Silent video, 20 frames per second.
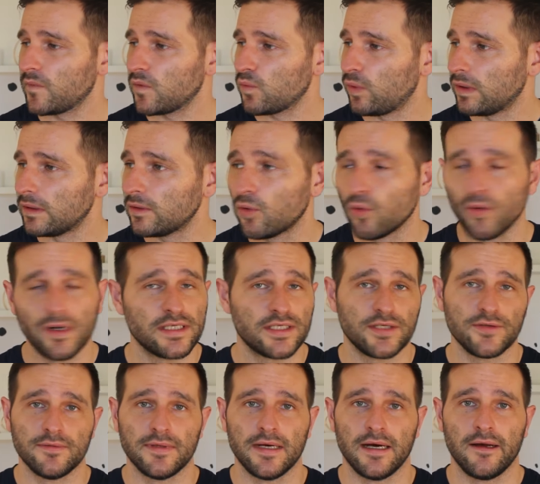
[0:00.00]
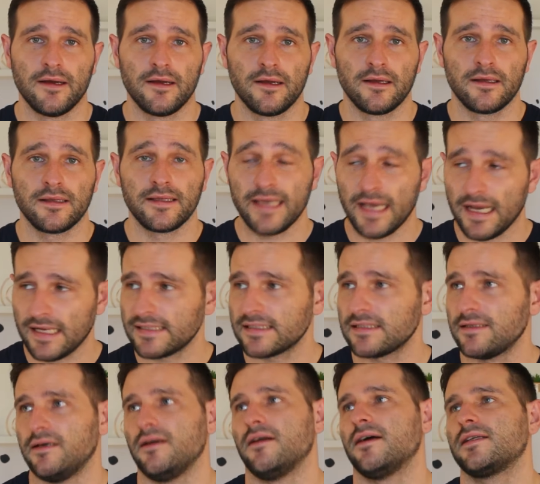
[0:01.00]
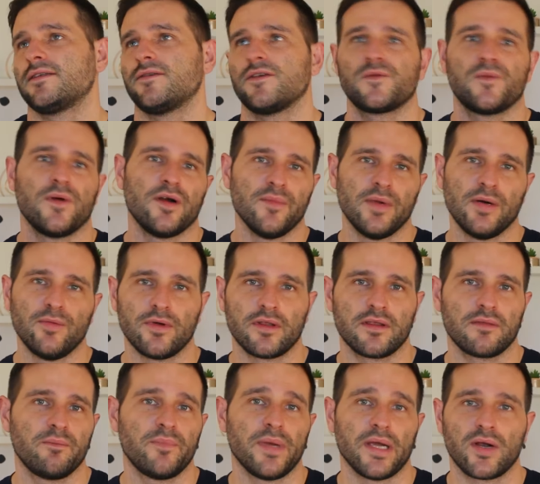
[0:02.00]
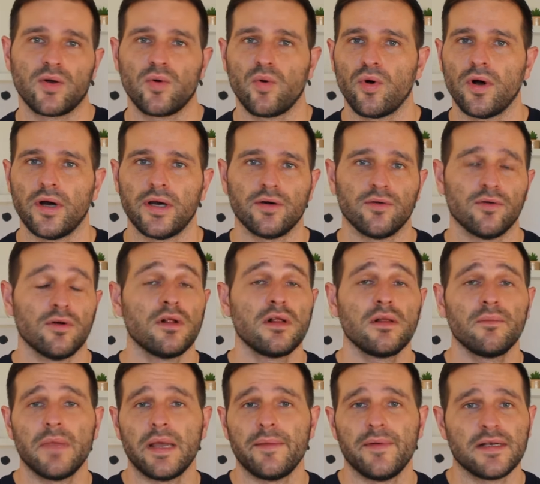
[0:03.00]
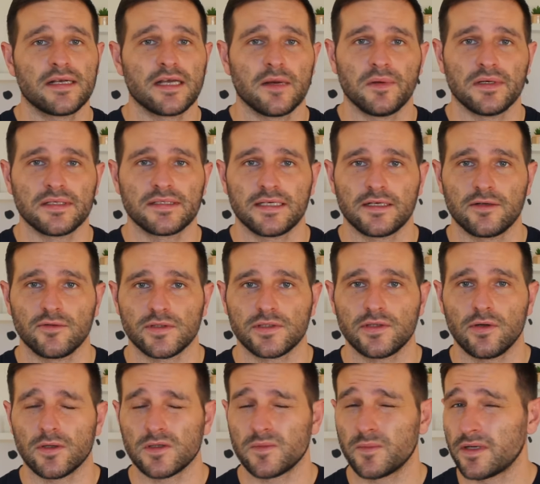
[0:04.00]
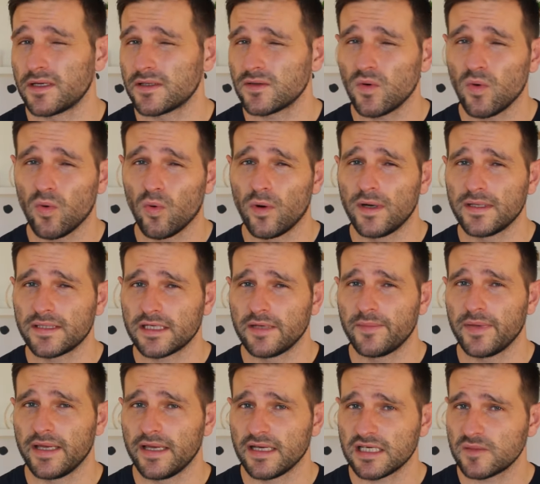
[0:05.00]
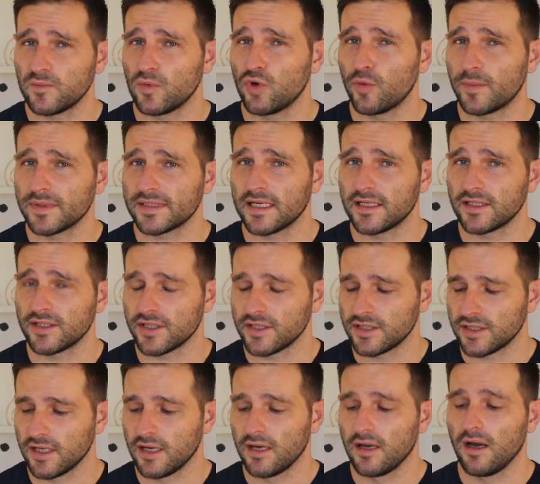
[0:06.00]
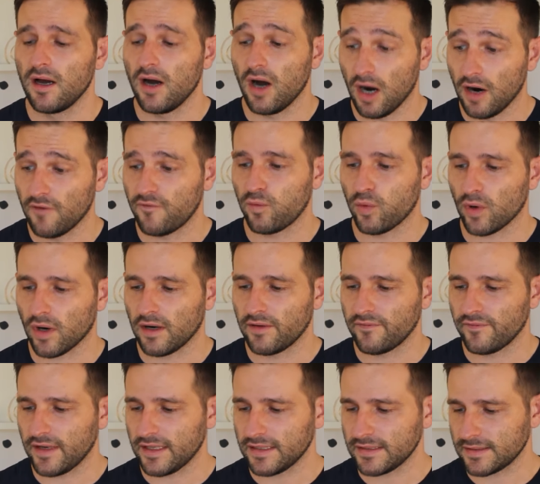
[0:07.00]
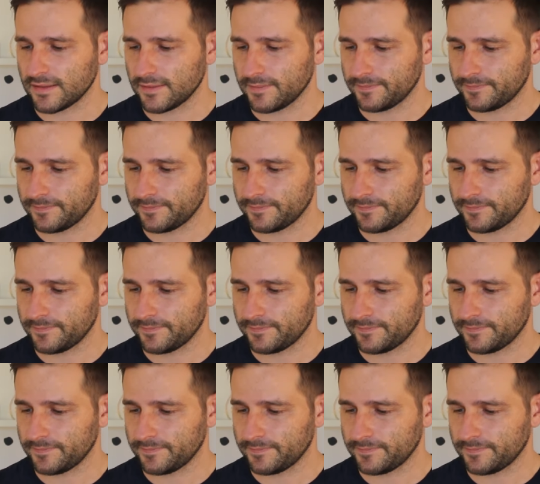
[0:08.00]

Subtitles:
We'll always do that. Yes, I like to experiment with Bitcoin or maybe a couple of single stocks, but it's always going to be a small percentage of what I invest.